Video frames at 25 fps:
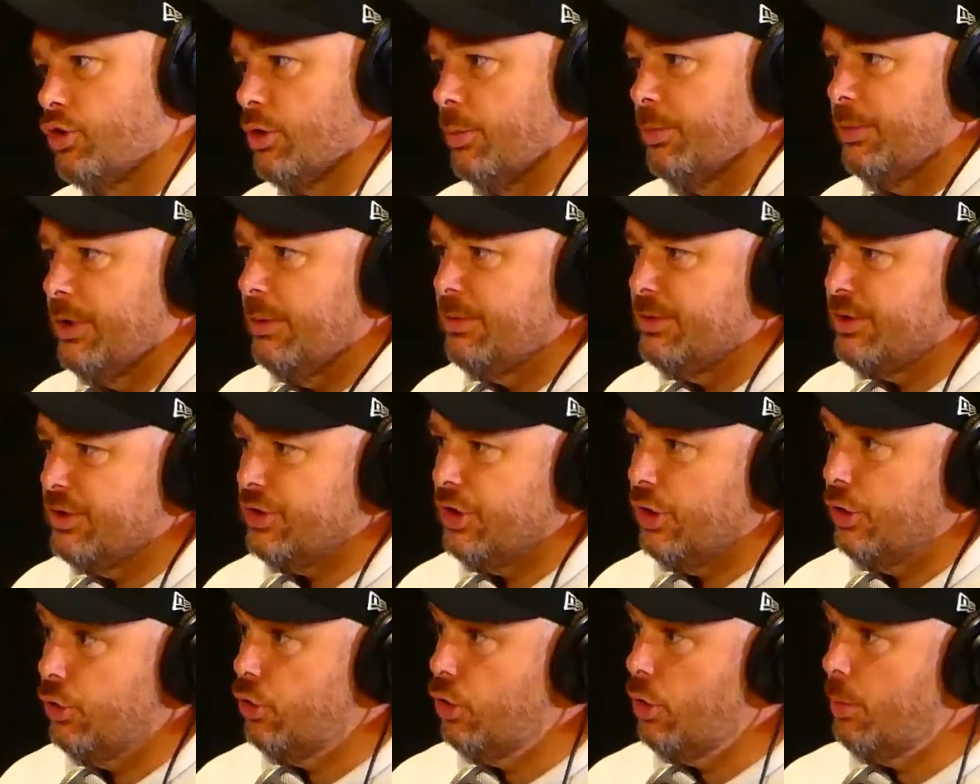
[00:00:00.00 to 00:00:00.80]
Sometimes
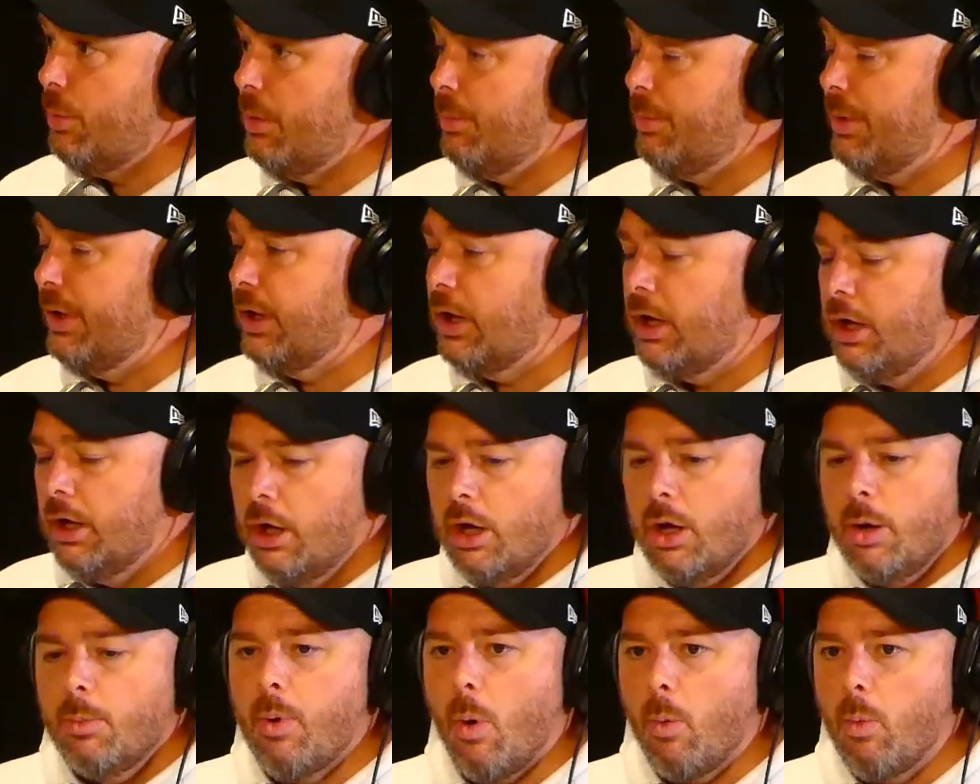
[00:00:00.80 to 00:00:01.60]
it's like, do a bit bigger,
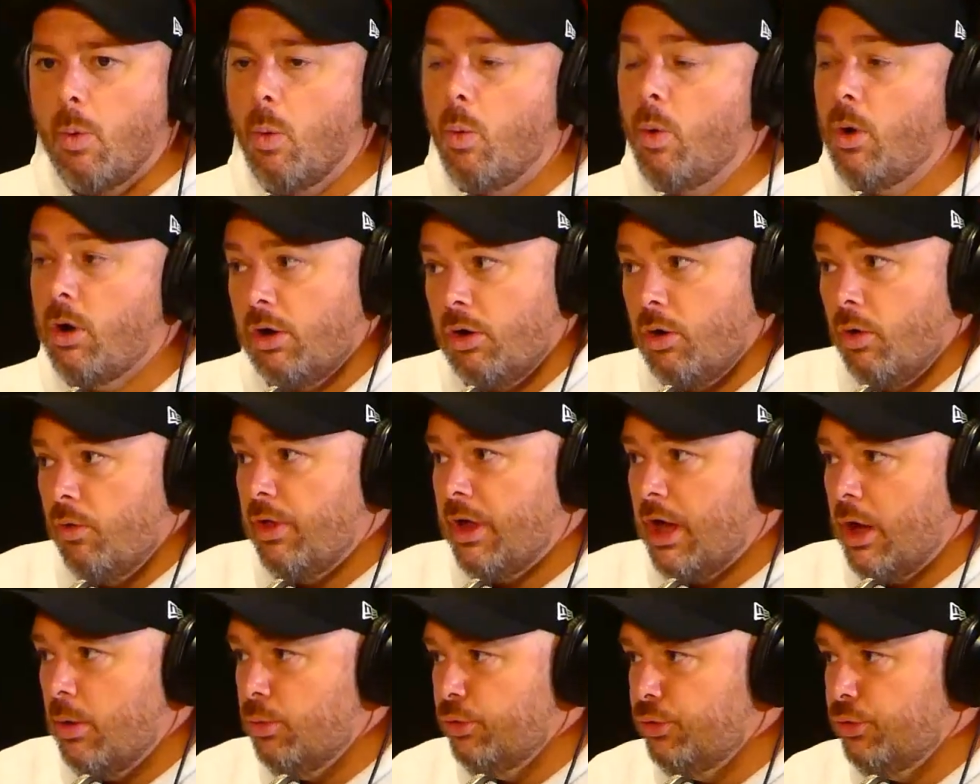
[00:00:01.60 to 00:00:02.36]
but we'll work all that out.